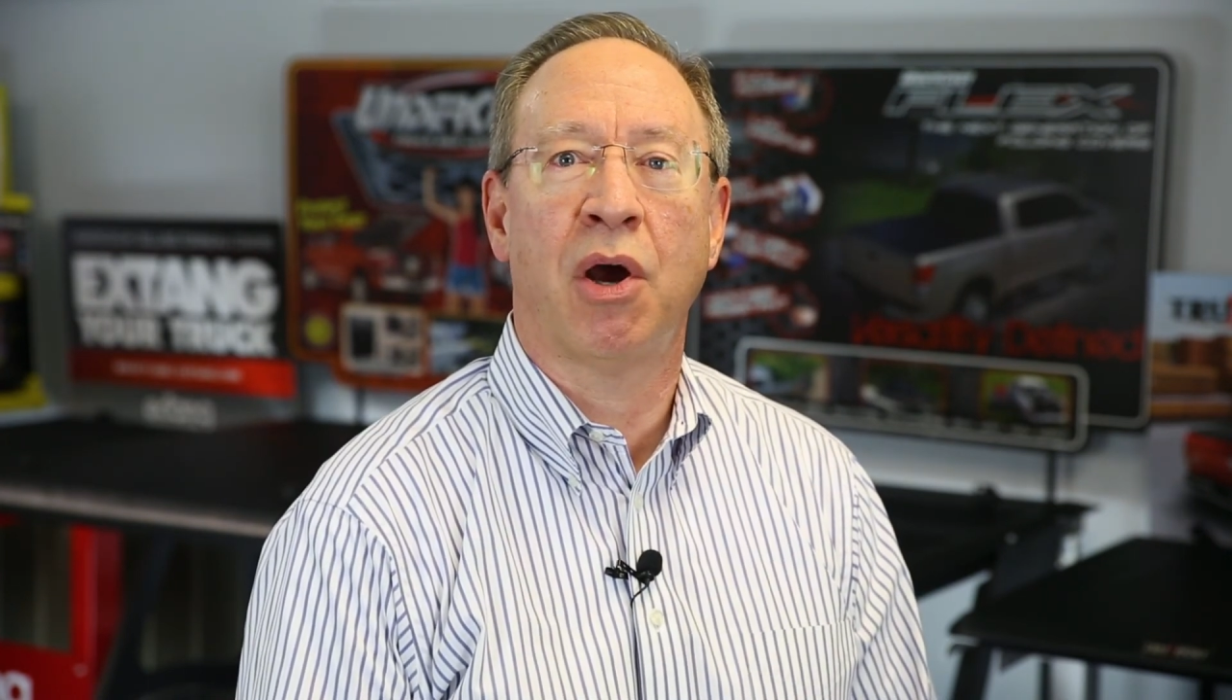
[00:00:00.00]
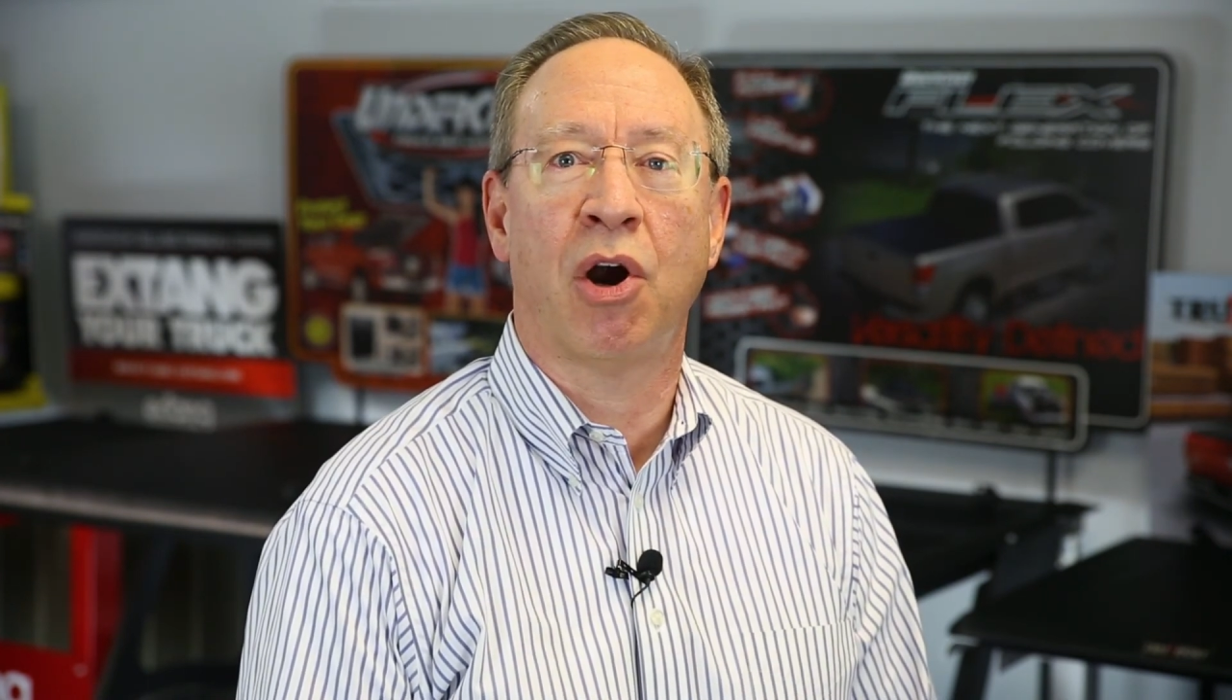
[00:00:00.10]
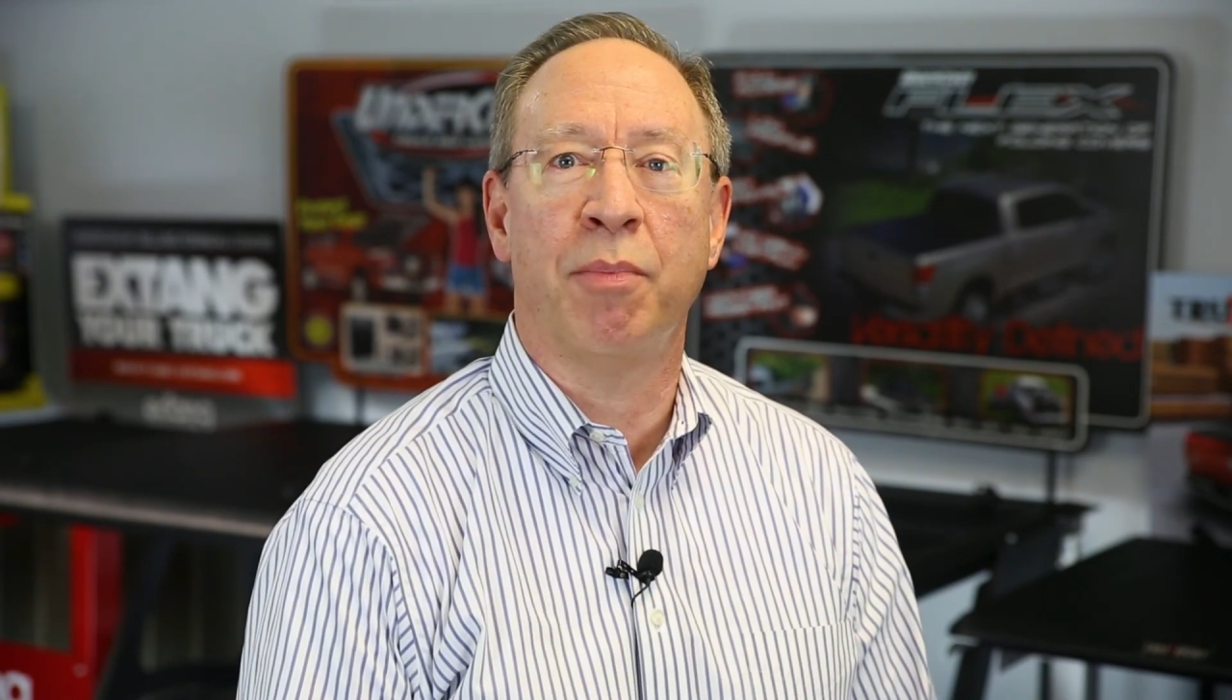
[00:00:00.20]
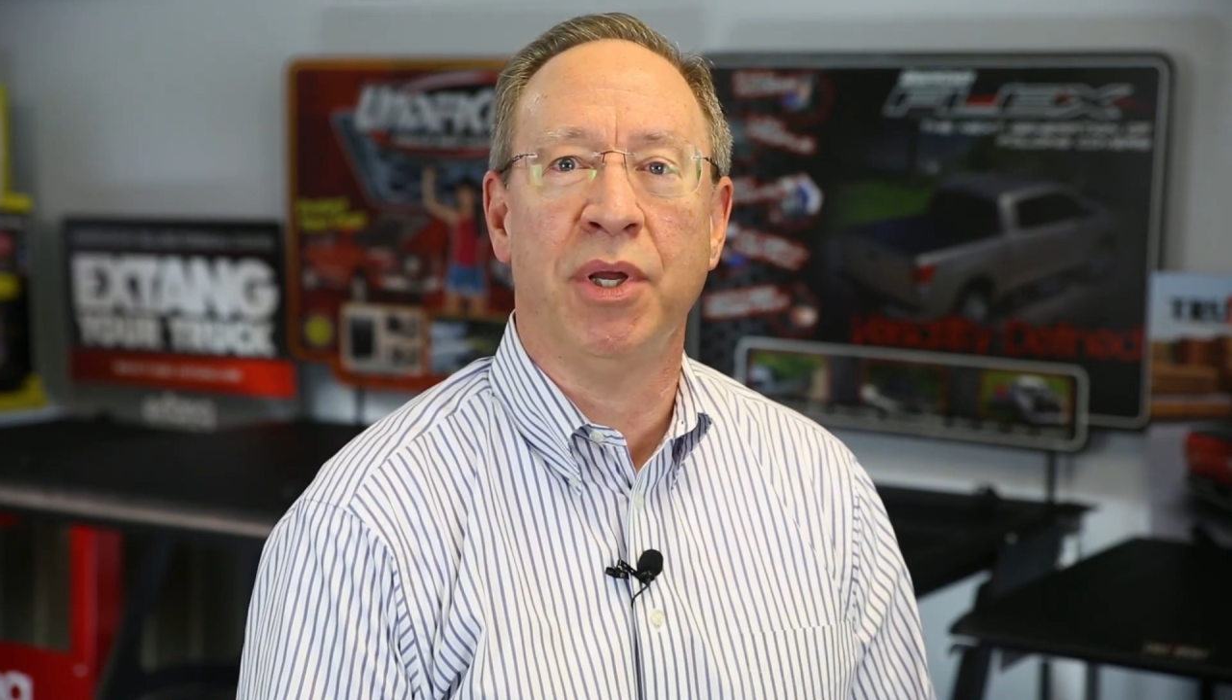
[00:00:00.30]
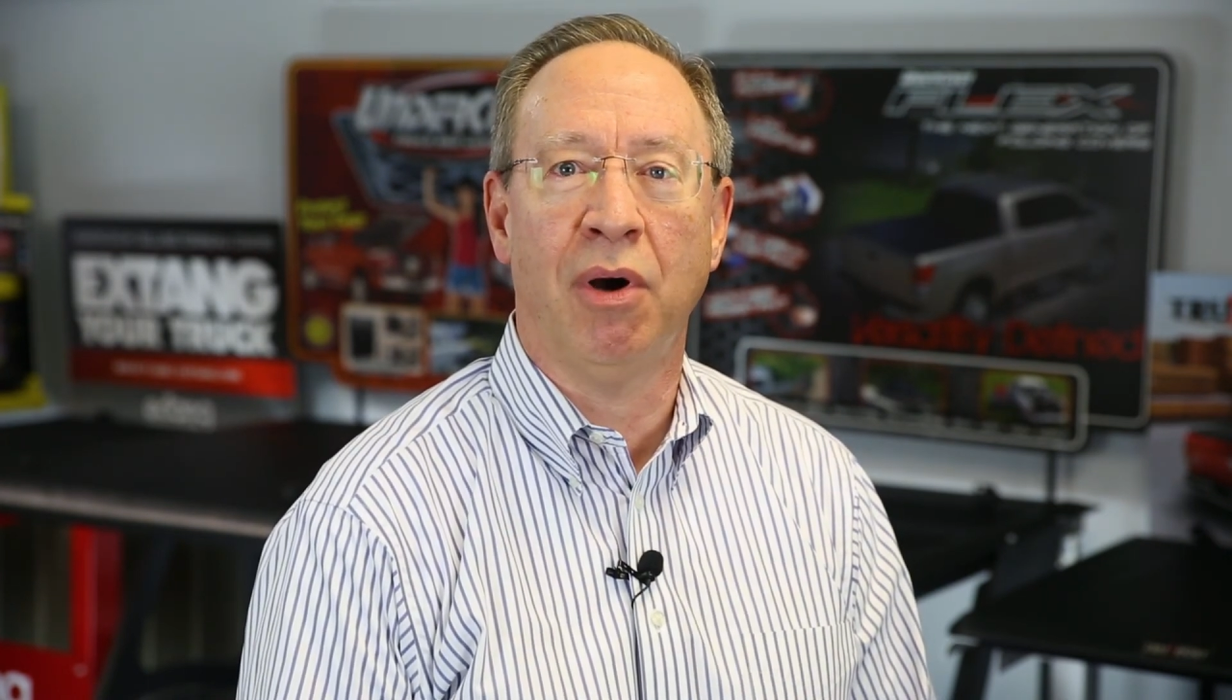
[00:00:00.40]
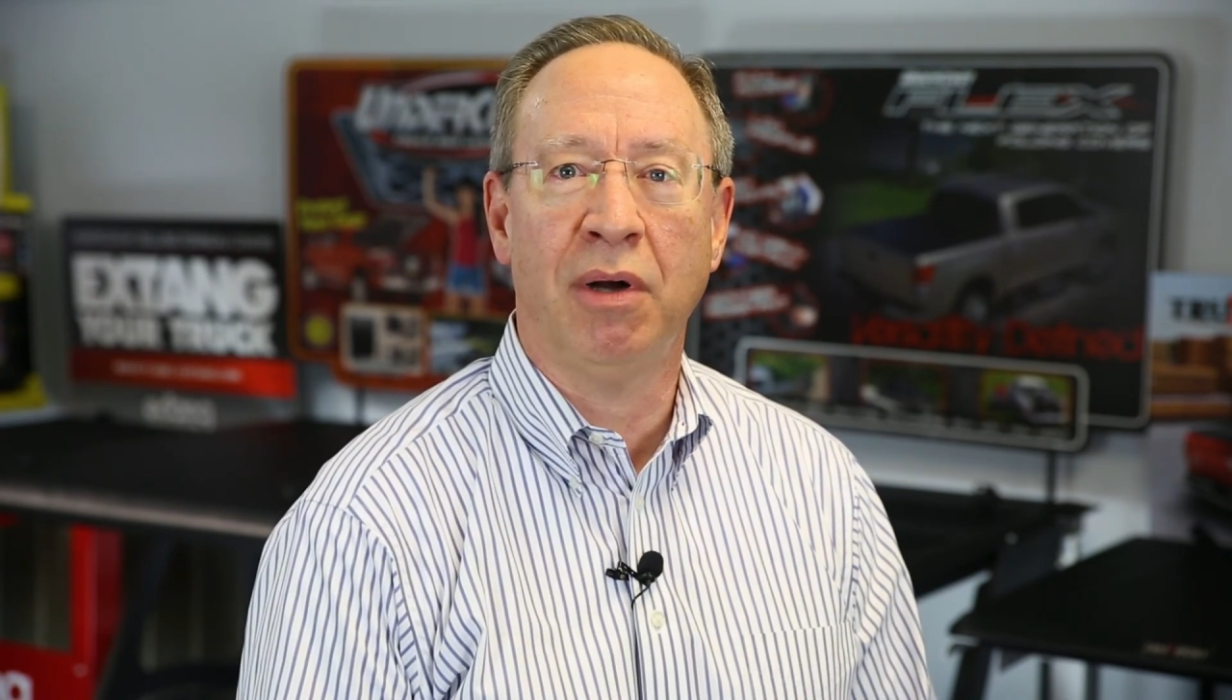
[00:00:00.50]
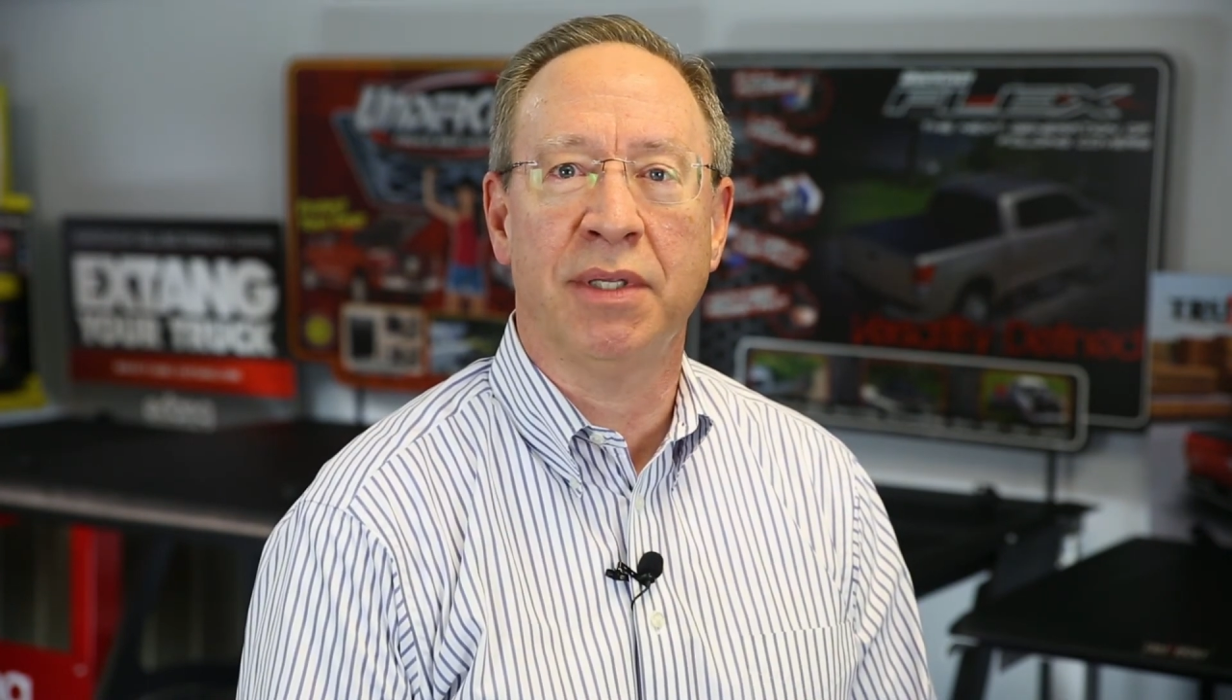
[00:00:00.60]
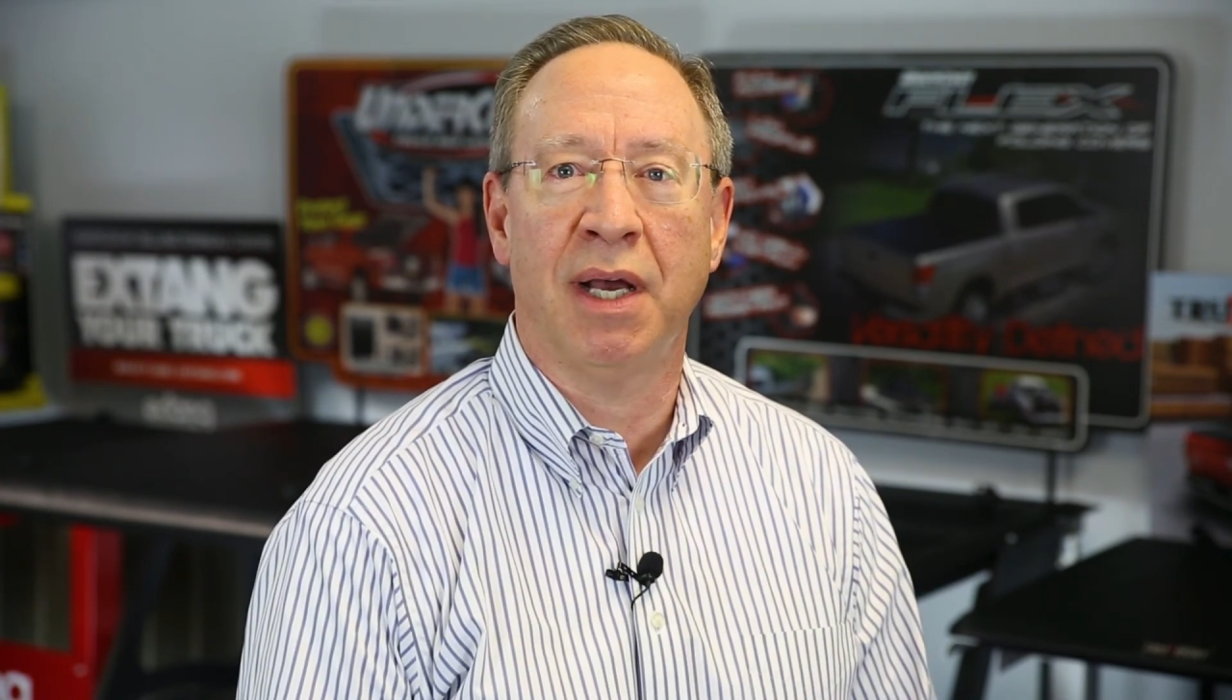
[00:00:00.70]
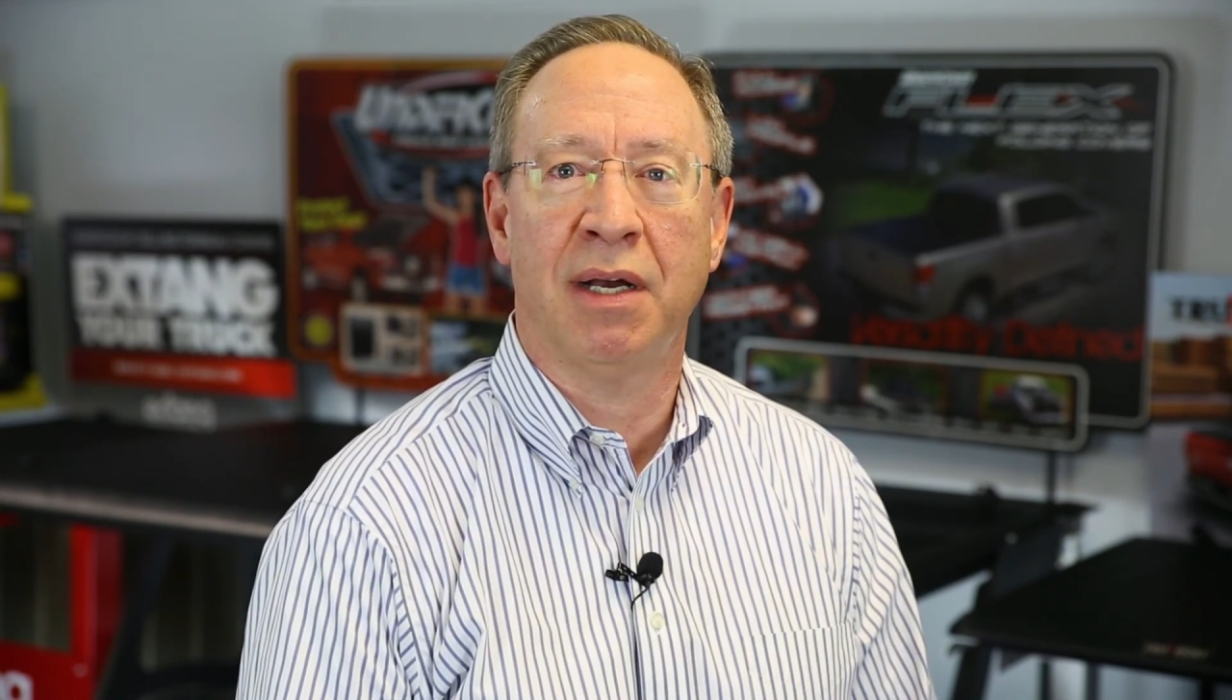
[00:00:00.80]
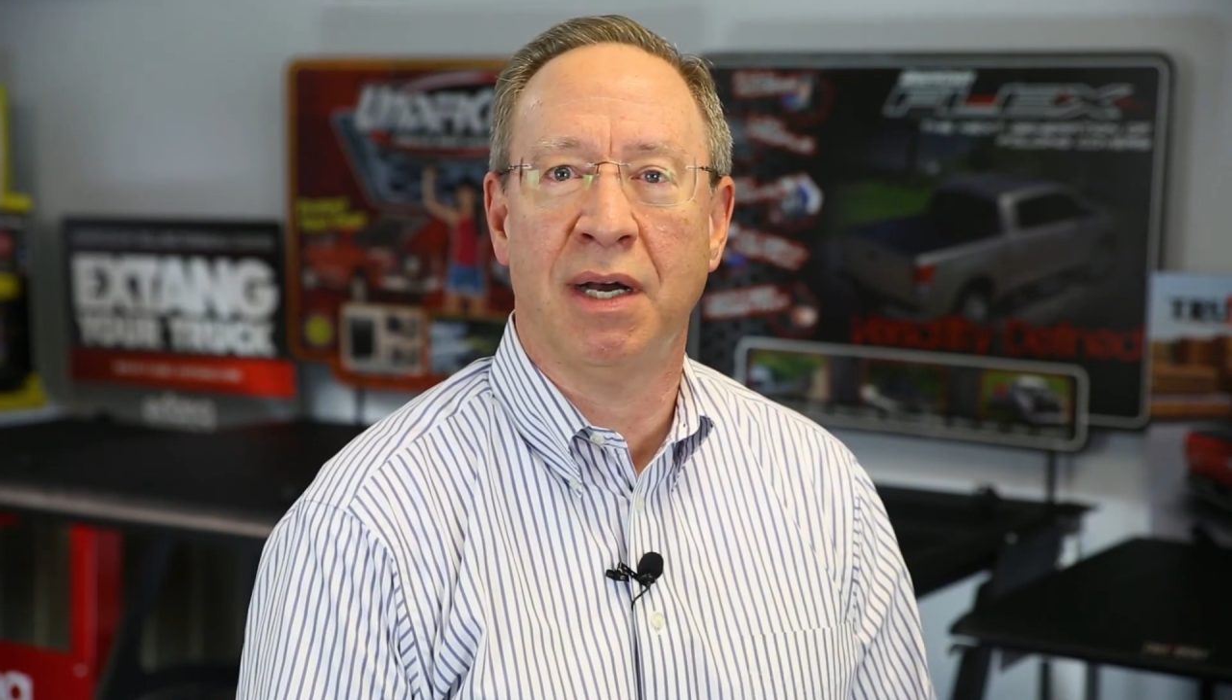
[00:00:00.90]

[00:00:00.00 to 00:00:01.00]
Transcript: are beyond that